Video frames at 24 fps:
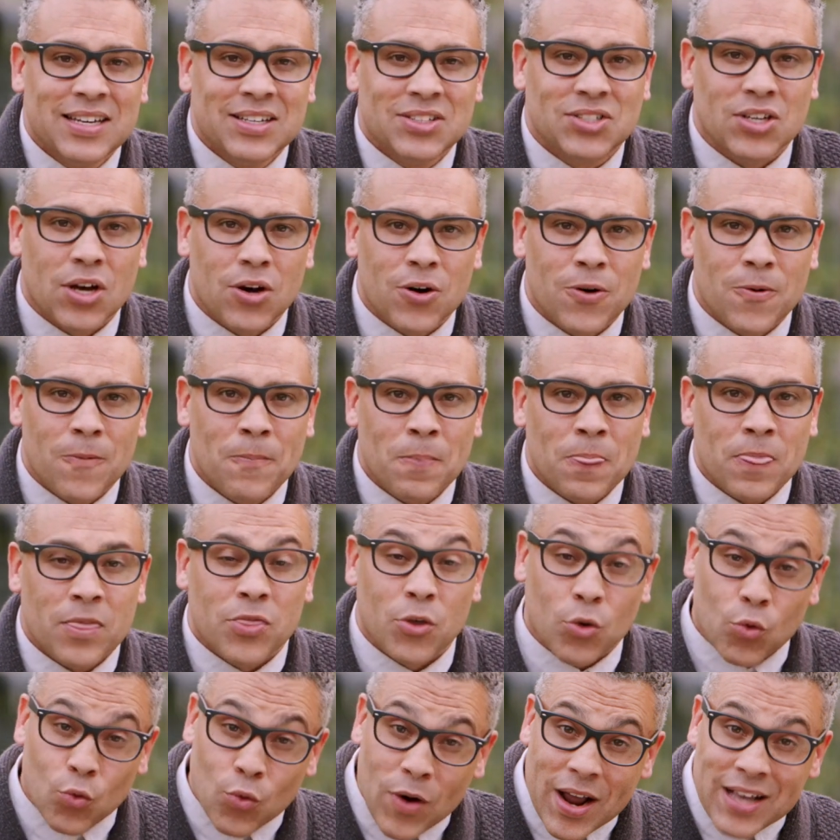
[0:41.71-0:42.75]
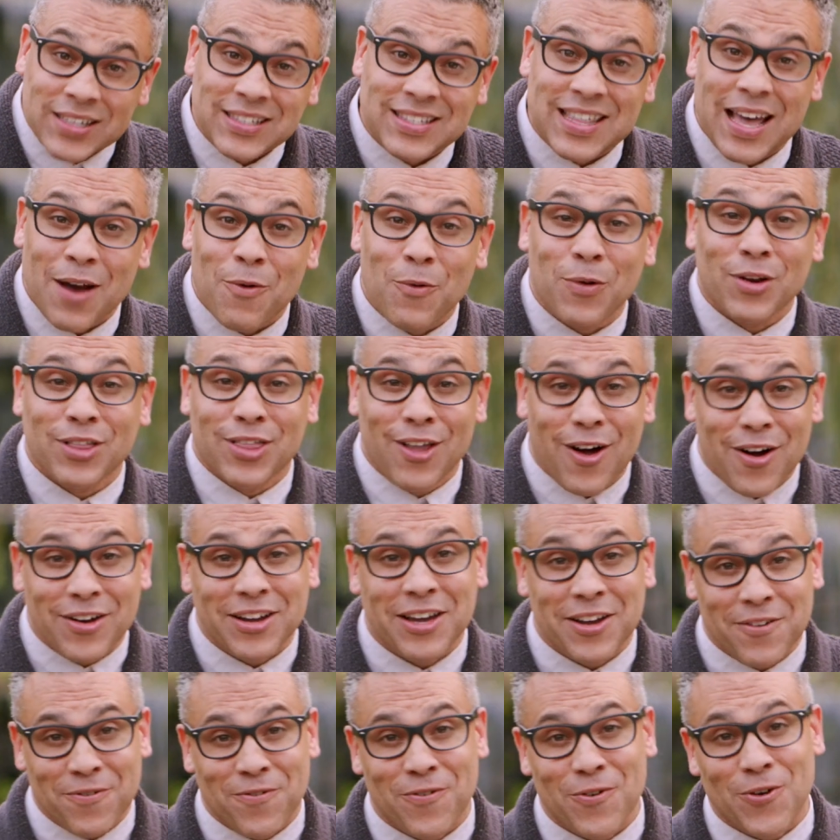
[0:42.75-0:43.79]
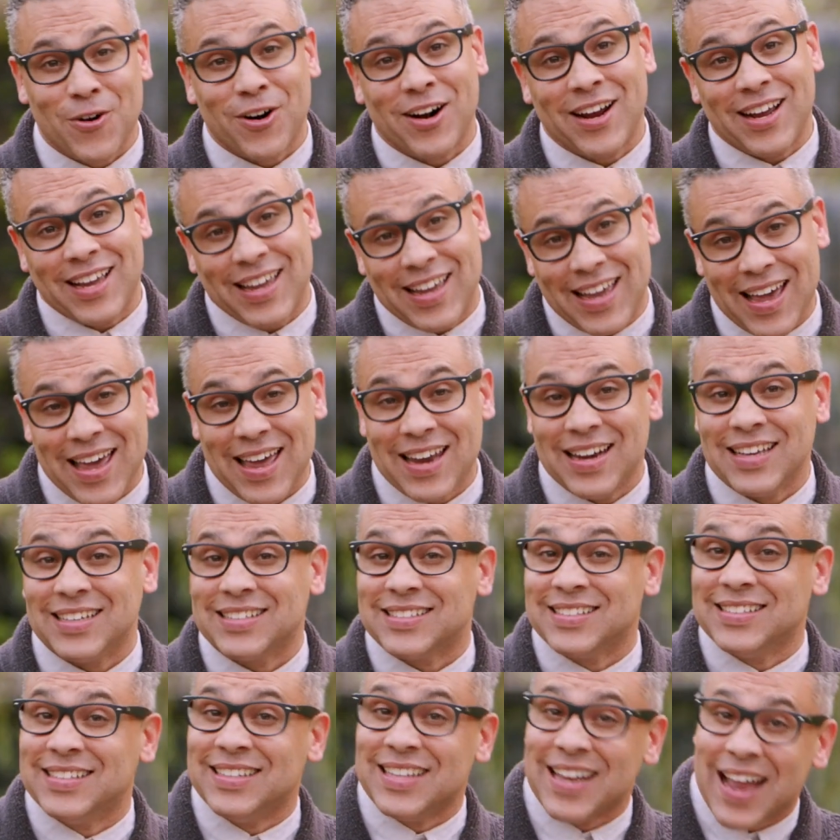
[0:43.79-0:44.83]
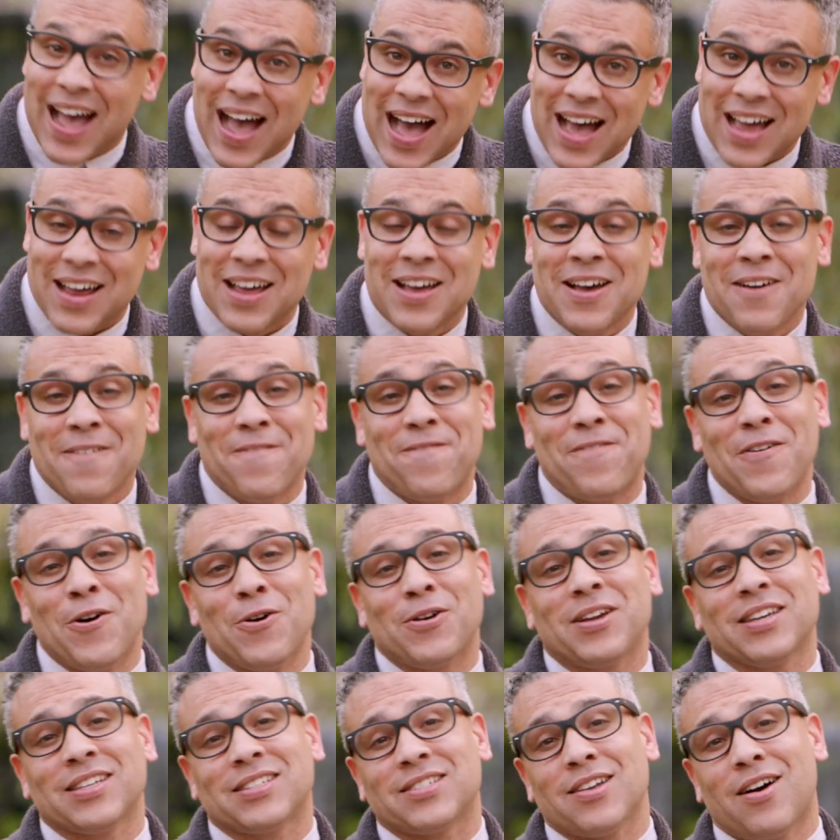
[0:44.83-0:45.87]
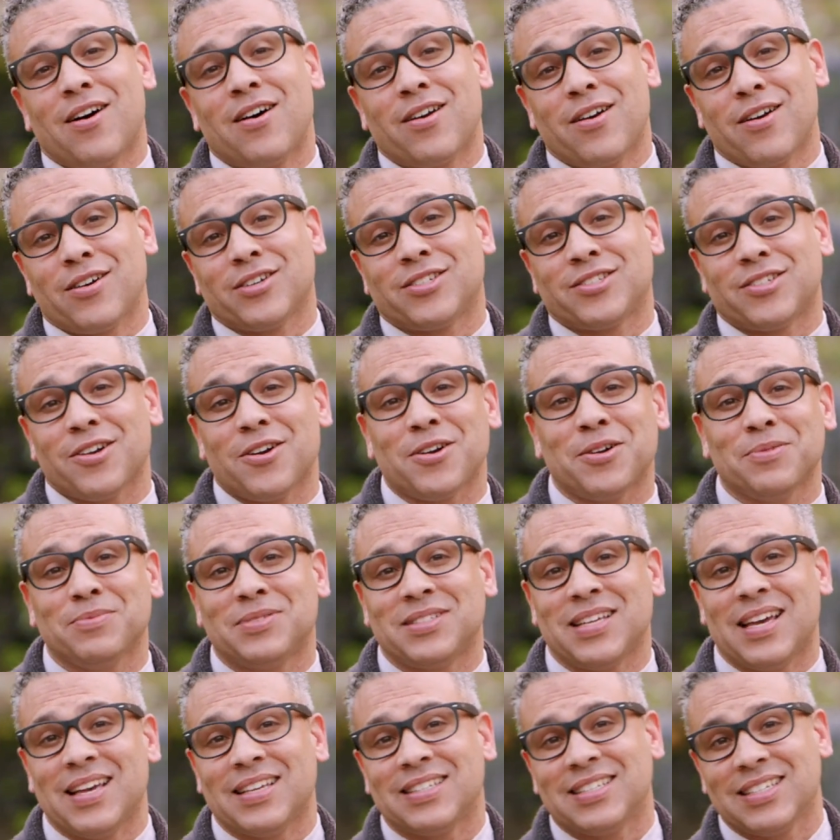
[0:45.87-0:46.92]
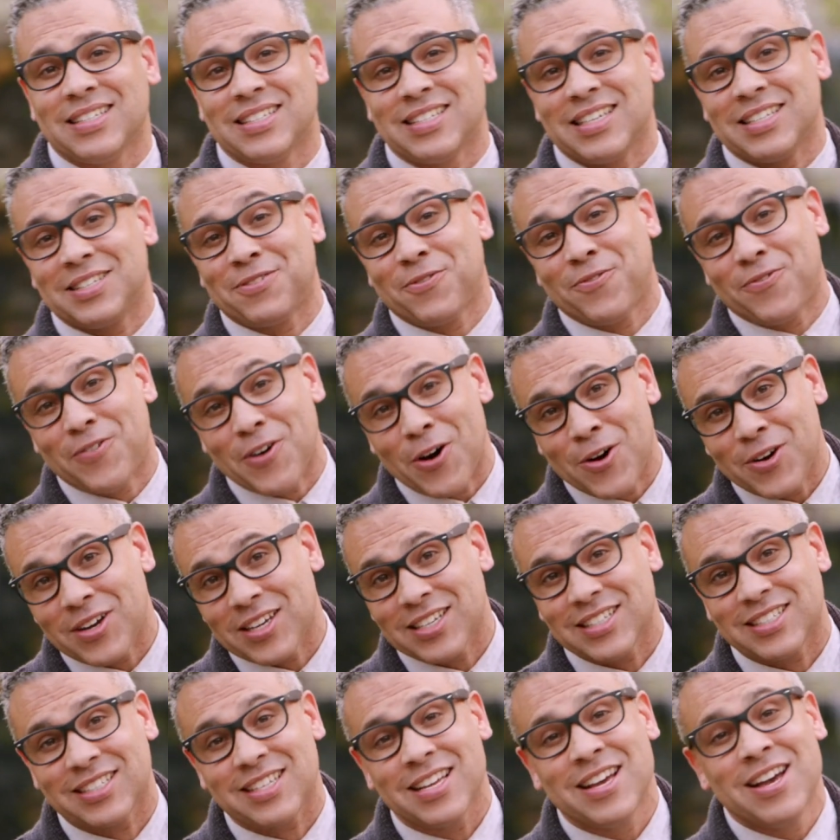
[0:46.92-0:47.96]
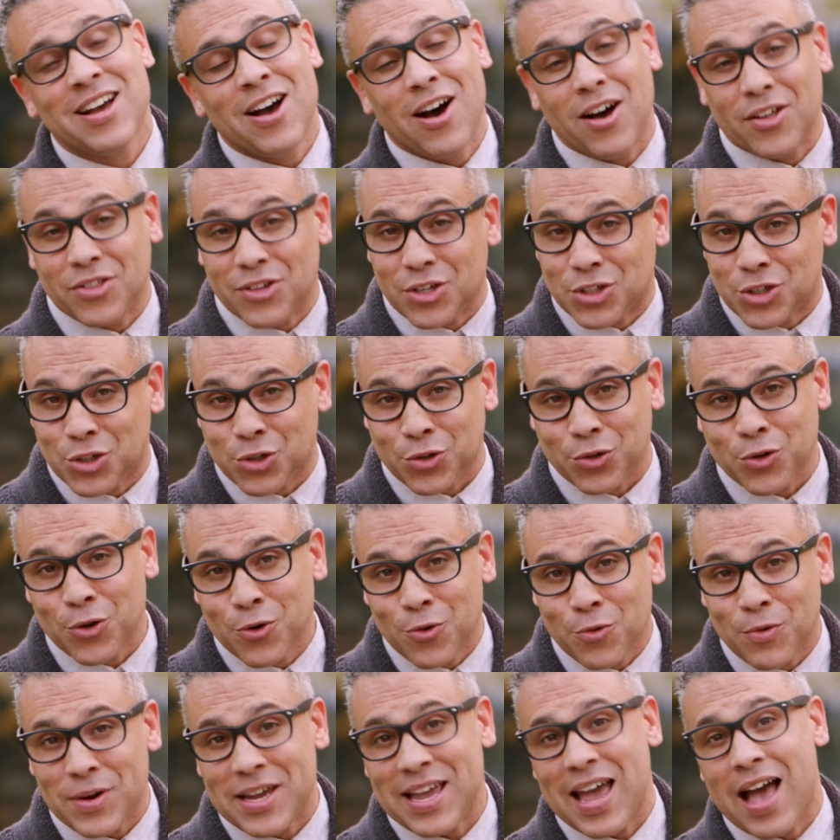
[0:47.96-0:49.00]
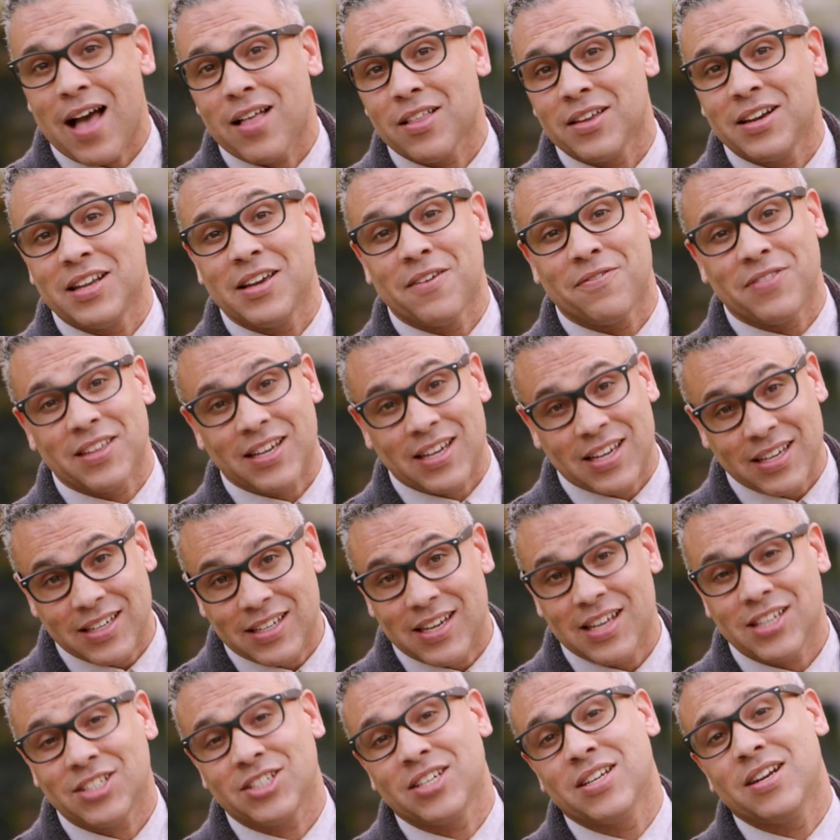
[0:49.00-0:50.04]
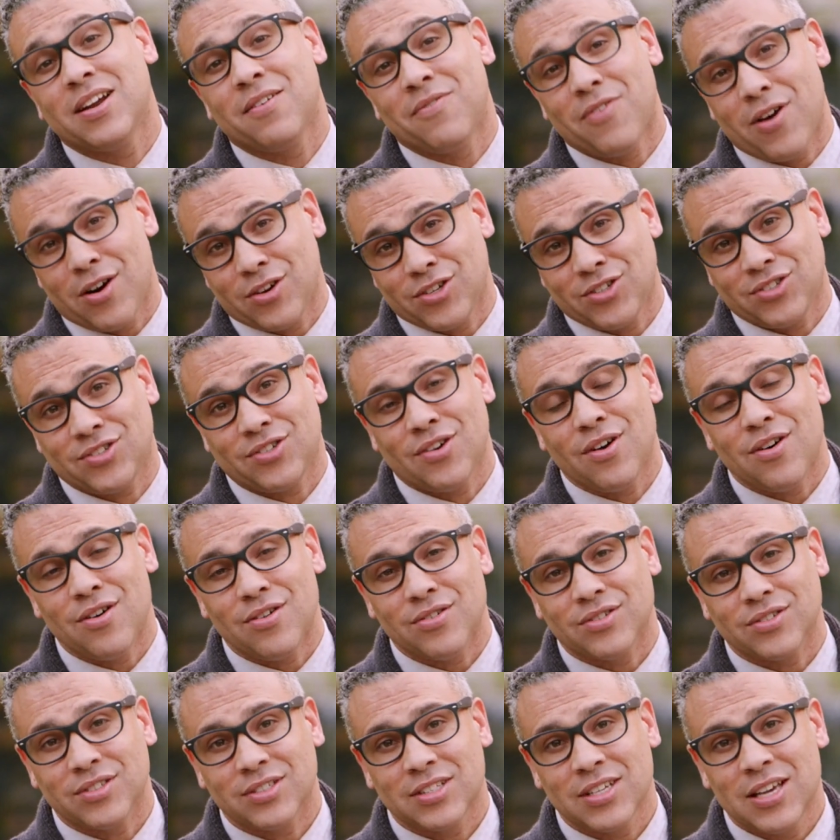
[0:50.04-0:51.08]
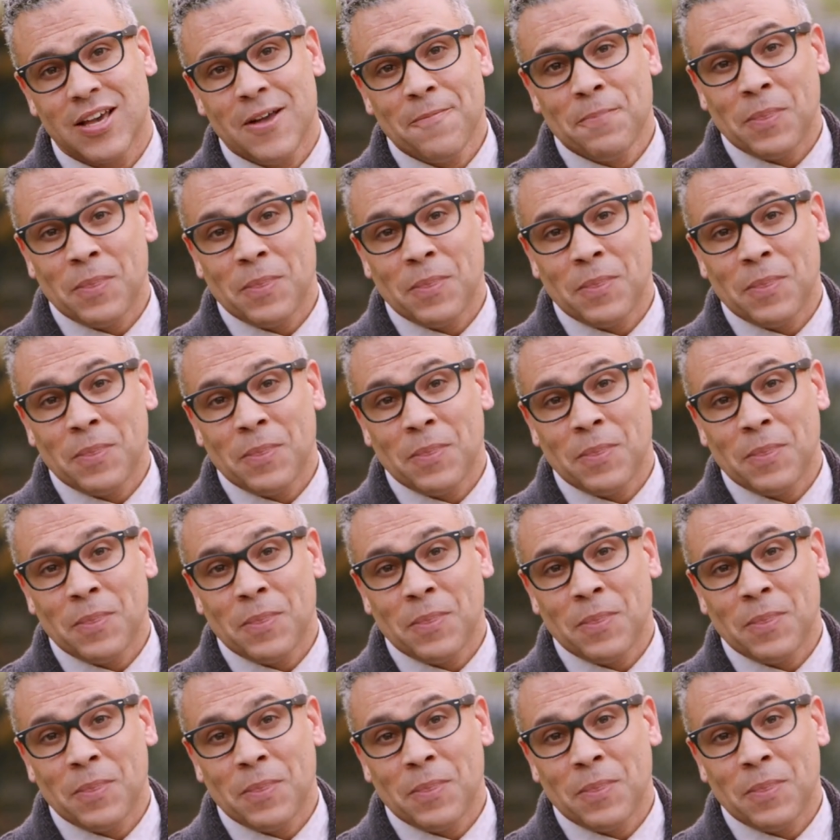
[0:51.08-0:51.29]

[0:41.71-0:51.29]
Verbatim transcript: So the rest that we're longing for, again, is not focused on our circumstances, it's focused on the true reality of the condition of our souls.